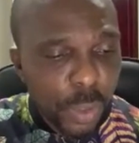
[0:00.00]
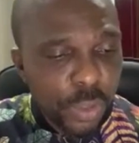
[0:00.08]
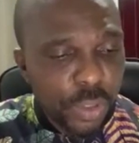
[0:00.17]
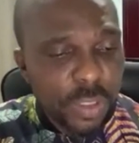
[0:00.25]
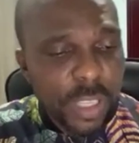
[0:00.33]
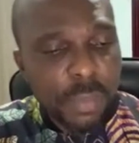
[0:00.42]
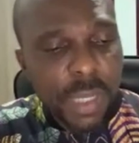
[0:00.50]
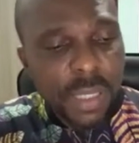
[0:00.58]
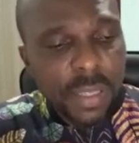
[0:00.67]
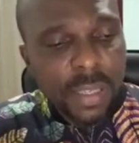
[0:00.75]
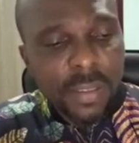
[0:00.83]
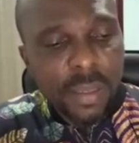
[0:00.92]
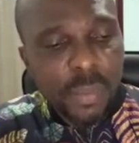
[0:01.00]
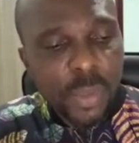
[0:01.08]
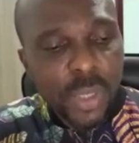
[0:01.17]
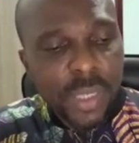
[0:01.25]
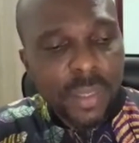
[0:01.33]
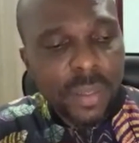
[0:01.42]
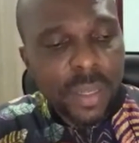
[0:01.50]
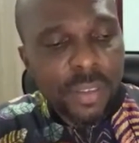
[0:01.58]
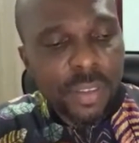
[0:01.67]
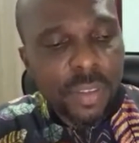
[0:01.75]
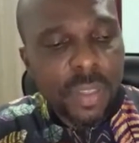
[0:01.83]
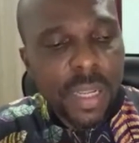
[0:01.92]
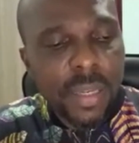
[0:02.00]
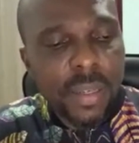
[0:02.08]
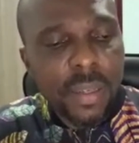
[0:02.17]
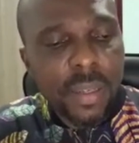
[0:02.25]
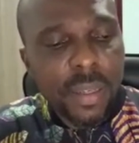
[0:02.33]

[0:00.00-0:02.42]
but she sent me a testimony, and she said,